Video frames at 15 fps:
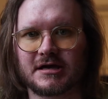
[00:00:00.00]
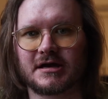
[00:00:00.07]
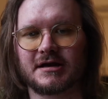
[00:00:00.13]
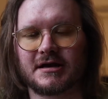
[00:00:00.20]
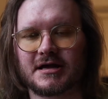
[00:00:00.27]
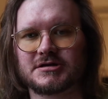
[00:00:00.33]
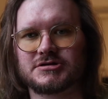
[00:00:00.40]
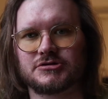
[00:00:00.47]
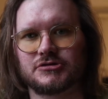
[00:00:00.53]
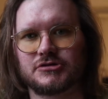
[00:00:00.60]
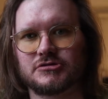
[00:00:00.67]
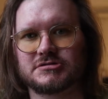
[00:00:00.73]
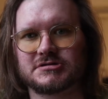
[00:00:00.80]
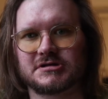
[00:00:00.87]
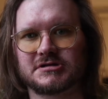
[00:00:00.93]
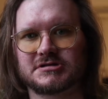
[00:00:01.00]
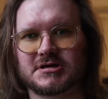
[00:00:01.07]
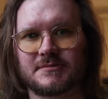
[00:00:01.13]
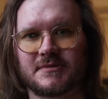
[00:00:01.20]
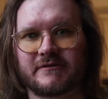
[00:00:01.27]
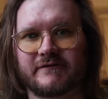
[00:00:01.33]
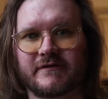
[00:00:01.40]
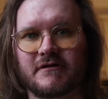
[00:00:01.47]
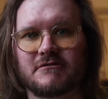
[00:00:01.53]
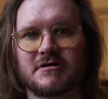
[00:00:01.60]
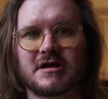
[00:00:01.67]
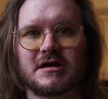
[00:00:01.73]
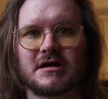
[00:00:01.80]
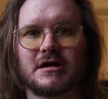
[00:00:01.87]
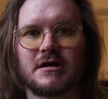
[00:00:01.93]
unless you're using something
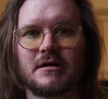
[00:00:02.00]
very